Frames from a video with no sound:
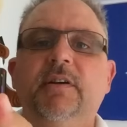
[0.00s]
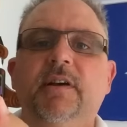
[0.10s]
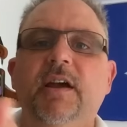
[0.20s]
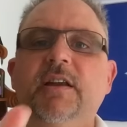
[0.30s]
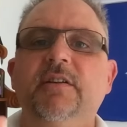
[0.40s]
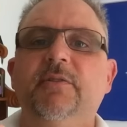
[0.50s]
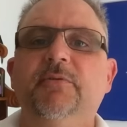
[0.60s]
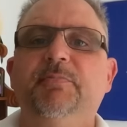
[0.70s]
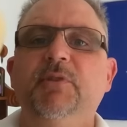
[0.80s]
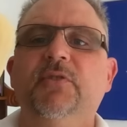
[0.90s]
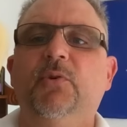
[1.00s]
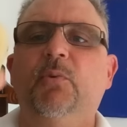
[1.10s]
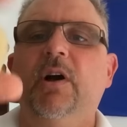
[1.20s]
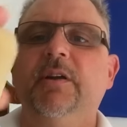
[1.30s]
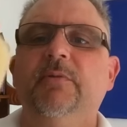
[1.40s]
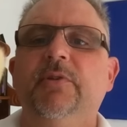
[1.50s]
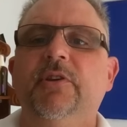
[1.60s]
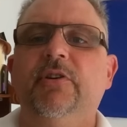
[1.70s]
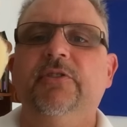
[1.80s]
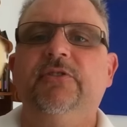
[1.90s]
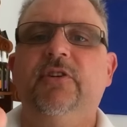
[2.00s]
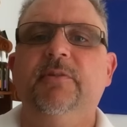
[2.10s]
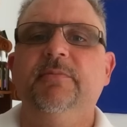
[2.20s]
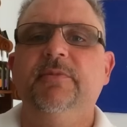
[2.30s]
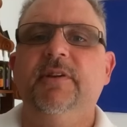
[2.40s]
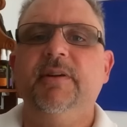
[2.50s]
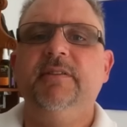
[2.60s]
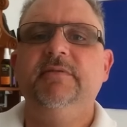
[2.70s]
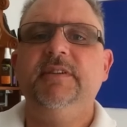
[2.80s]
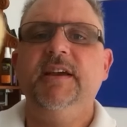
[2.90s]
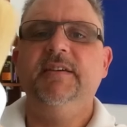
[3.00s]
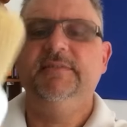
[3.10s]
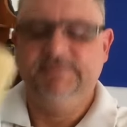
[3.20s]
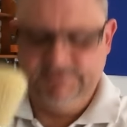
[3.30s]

And it was beautiful white with a nice top. And I went, eh,